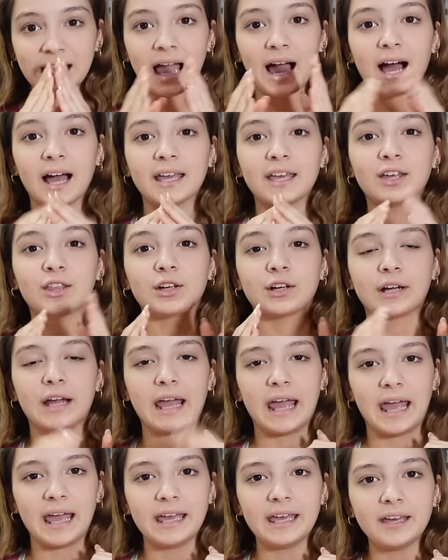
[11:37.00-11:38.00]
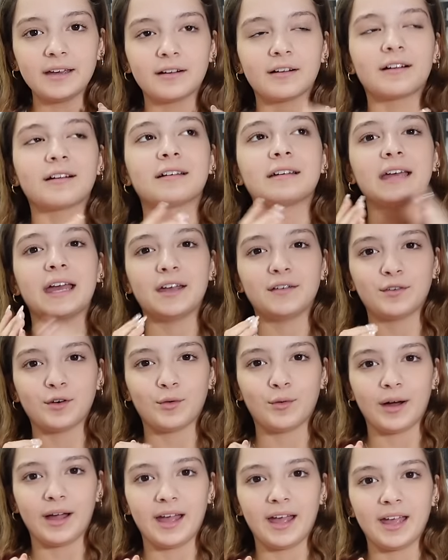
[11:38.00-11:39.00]
I either ate or gave
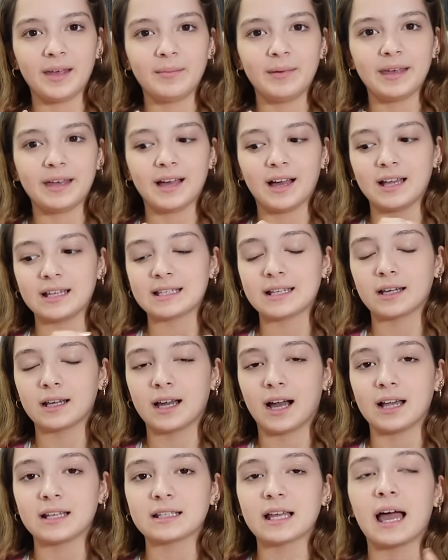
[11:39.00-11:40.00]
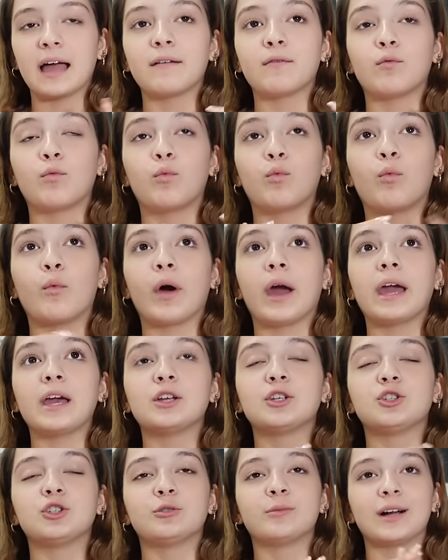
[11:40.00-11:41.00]
away because guys, I have way
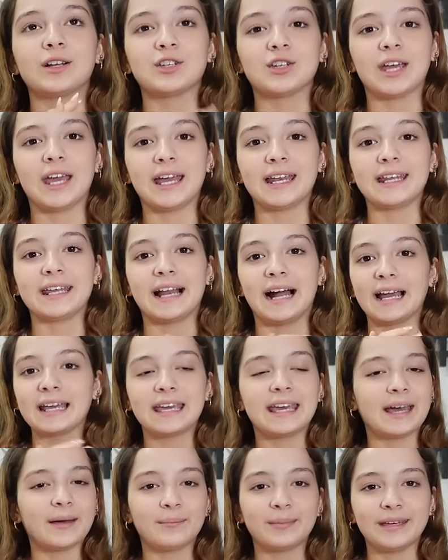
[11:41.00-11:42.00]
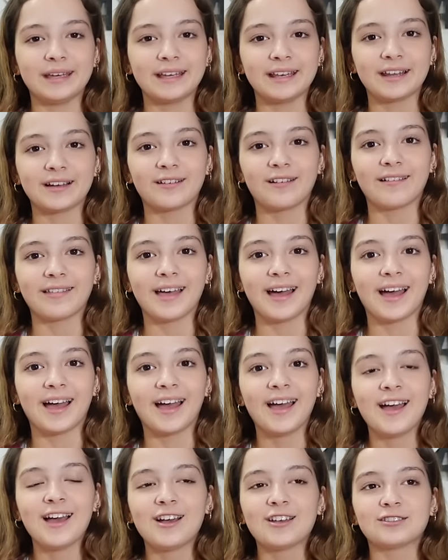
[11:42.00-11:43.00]
too much candy and I can't be eating all that.
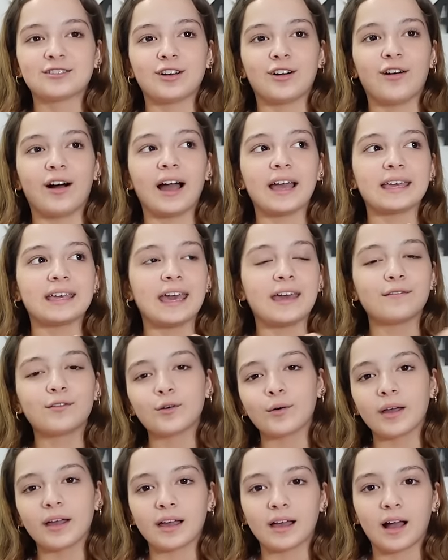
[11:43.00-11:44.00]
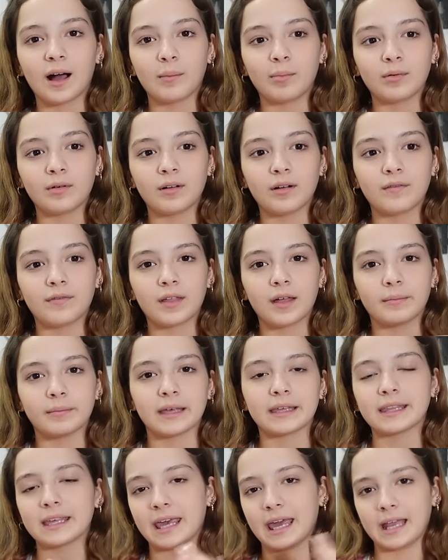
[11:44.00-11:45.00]
So I gave away a couple of them,
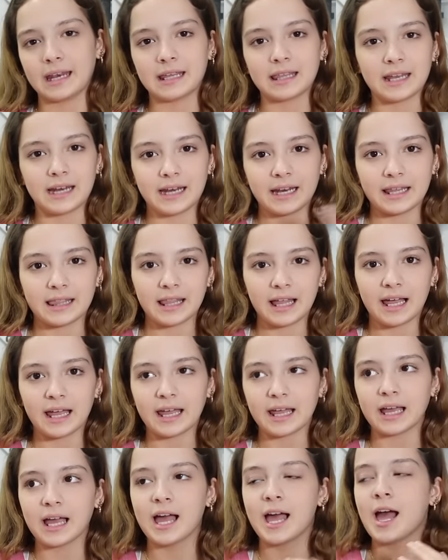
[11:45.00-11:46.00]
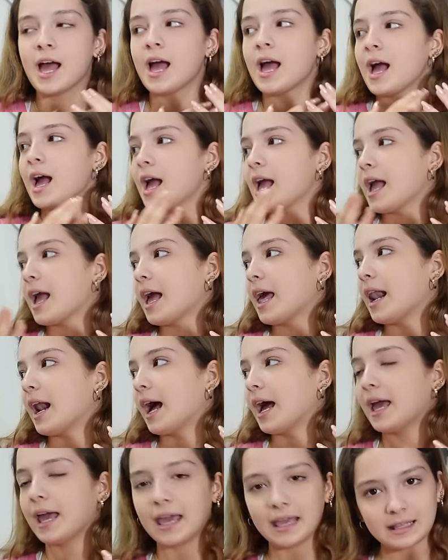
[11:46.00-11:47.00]
like the candy that I didn't like, and
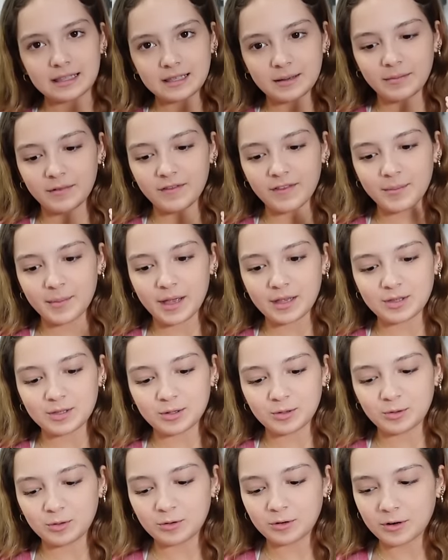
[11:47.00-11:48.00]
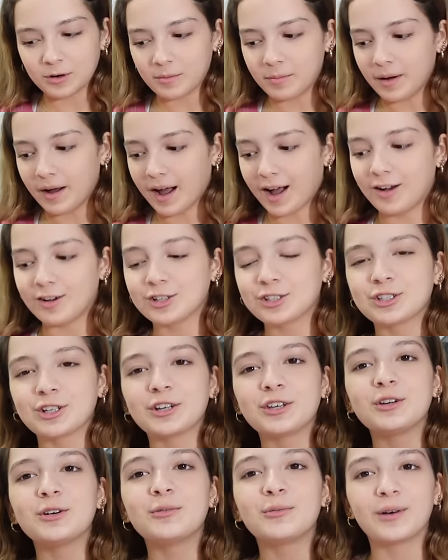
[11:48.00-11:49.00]
I ate some of them at school, but I'll show
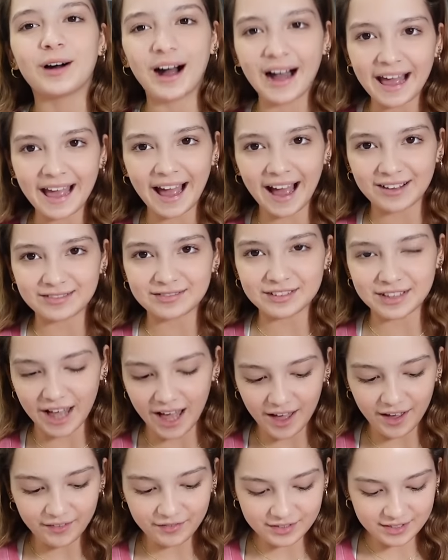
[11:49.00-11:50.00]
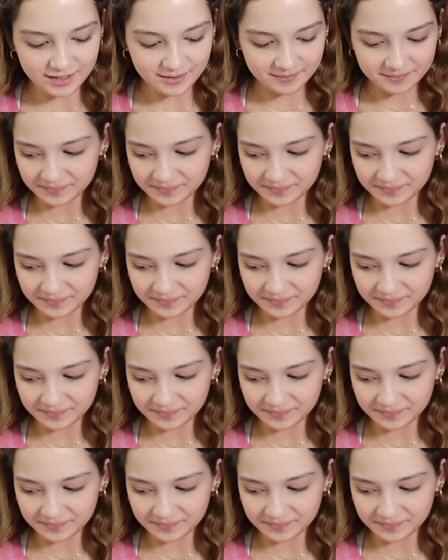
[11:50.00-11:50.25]
you what I have left.